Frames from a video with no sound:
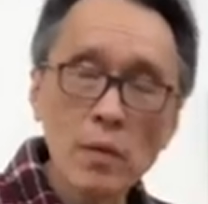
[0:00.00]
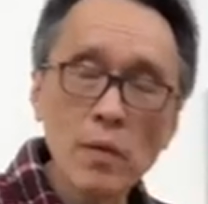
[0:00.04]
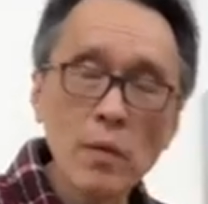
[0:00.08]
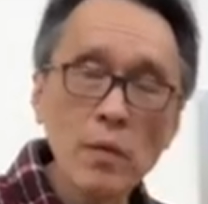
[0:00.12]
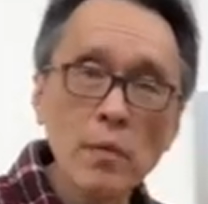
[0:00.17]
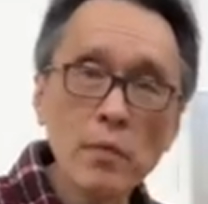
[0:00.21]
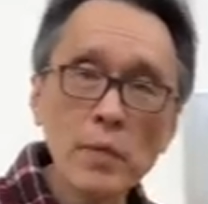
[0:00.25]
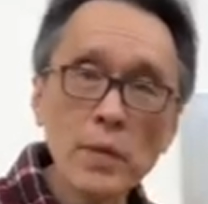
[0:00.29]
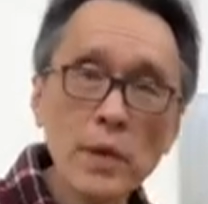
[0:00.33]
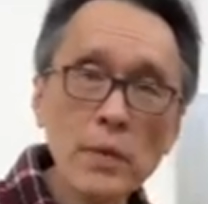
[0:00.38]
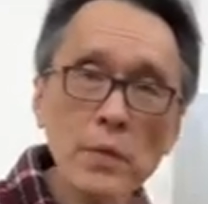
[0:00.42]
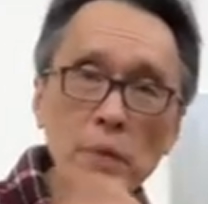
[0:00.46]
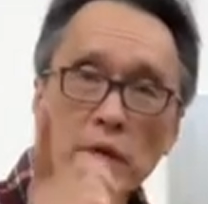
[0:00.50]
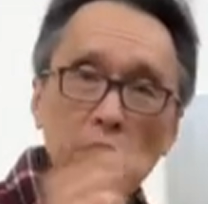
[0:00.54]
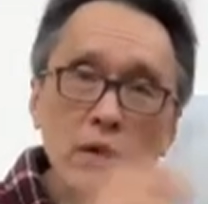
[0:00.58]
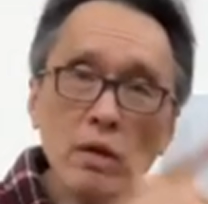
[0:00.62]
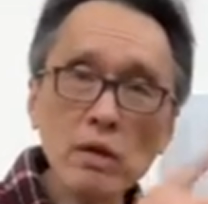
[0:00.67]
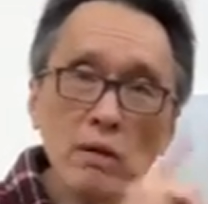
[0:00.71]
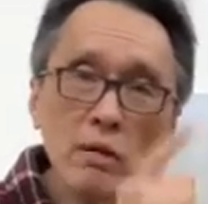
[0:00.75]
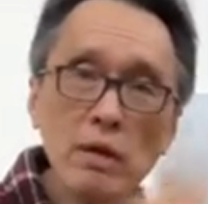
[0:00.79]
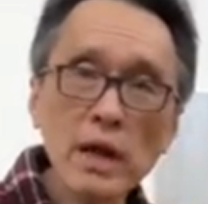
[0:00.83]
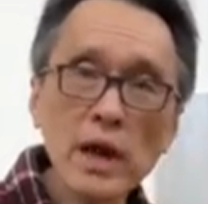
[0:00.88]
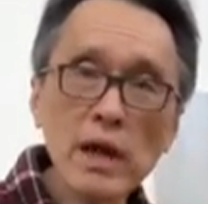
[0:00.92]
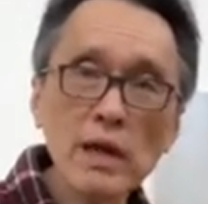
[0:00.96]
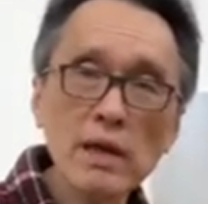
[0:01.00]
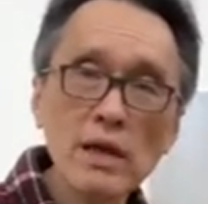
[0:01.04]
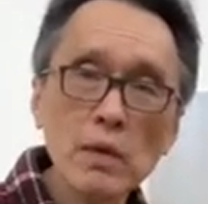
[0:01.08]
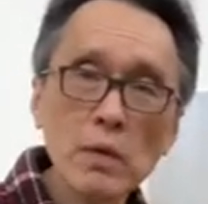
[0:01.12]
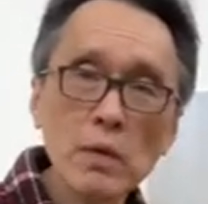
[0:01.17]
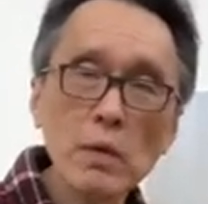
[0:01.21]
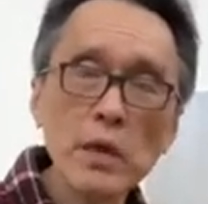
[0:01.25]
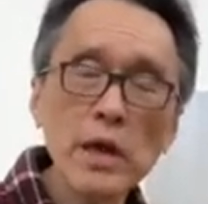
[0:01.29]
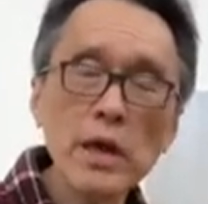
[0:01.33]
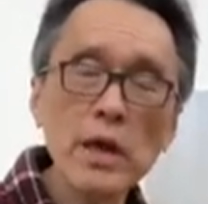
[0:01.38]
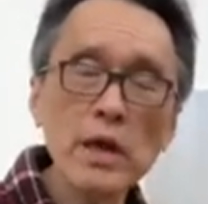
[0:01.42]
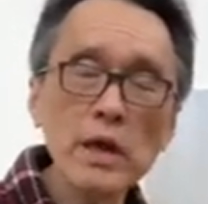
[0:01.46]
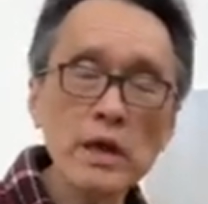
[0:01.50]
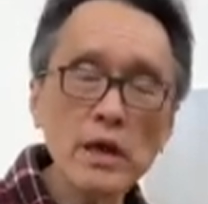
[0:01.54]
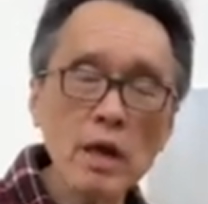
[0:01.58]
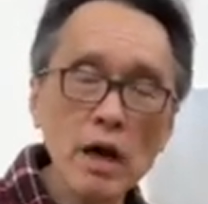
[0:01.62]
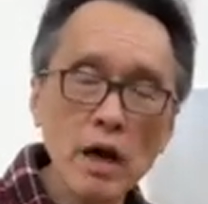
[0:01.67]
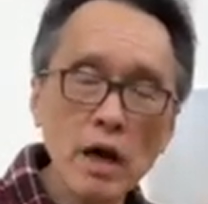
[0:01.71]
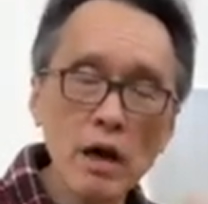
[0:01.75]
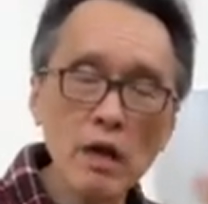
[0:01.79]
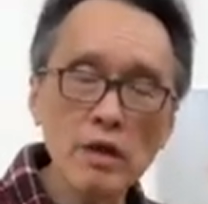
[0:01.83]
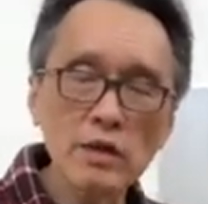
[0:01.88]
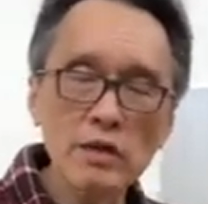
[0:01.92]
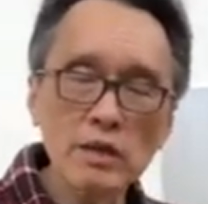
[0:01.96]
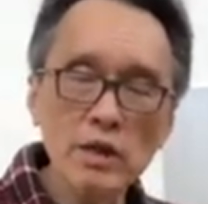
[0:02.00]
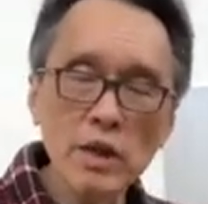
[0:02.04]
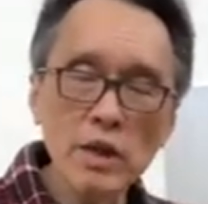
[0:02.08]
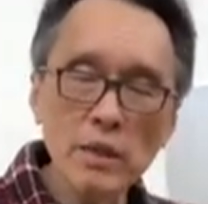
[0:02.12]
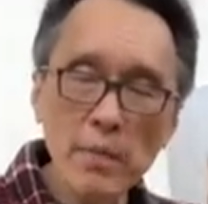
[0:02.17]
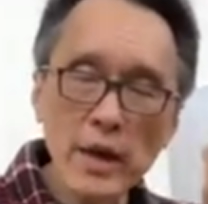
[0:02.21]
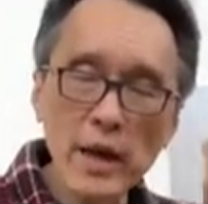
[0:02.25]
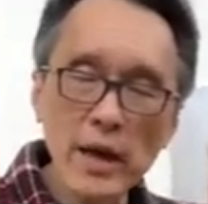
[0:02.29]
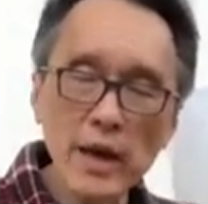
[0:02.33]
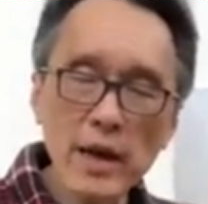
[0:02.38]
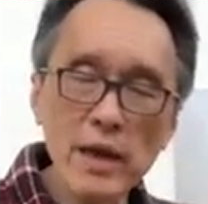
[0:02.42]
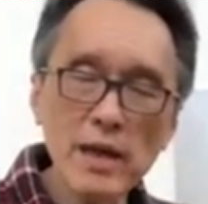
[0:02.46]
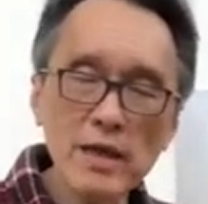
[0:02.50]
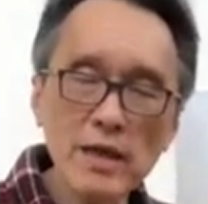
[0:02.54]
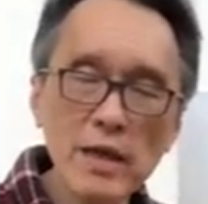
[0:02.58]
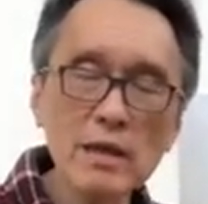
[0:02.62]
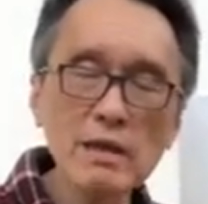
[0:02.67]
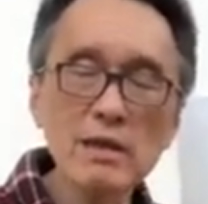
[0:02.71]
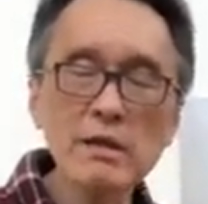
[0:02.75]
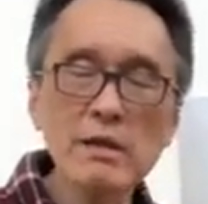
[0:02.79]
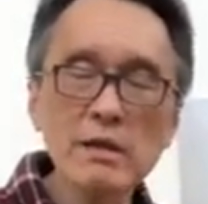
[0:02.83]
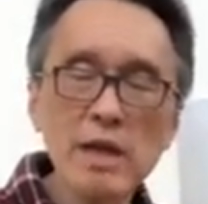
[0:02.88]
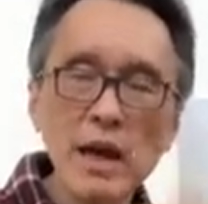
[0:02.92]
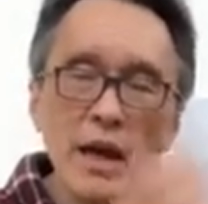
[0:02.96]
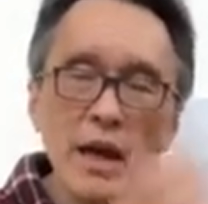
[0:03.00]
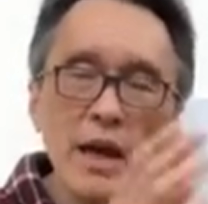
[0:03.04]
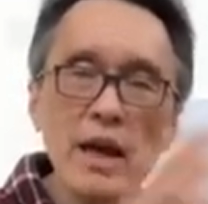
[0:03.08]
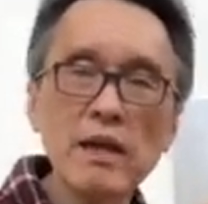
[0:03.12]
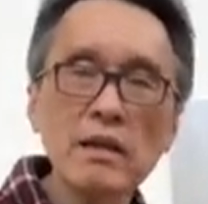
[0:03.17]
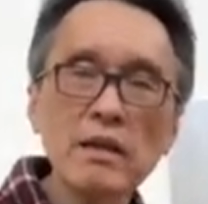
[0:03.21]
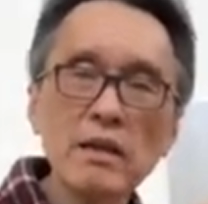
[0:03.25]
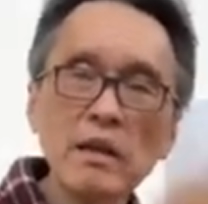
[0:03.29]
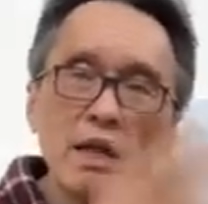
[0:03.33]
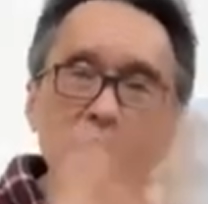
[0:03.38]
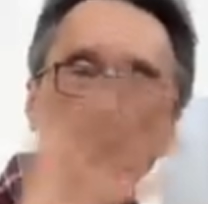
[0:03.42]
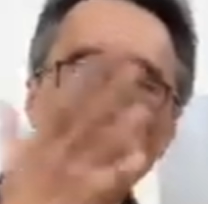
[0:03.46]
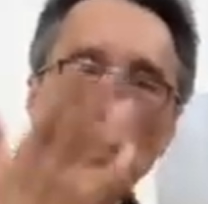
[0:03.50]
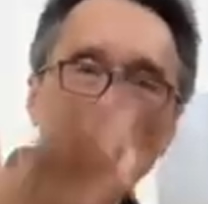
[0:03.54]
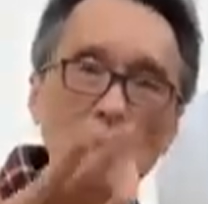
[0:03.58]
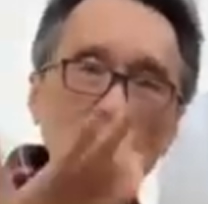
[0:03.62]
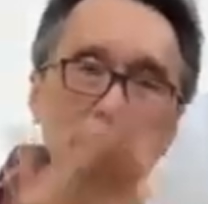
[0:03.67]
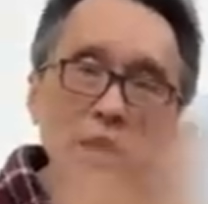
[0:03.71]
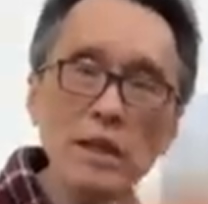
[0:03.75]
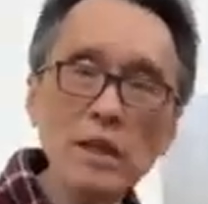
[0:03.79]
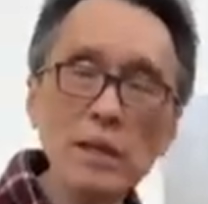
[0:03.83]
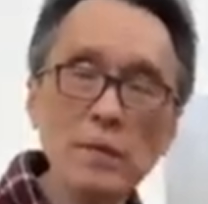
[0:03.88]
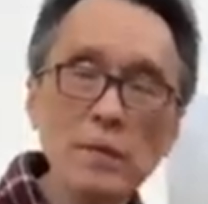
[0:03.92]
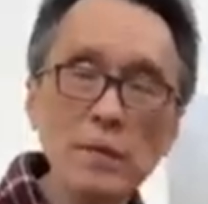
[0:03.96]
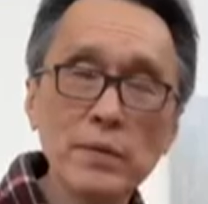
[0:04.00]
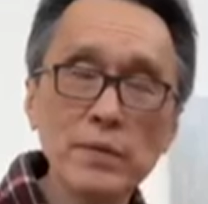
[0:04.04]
people know right away on the mechanics and the momentum.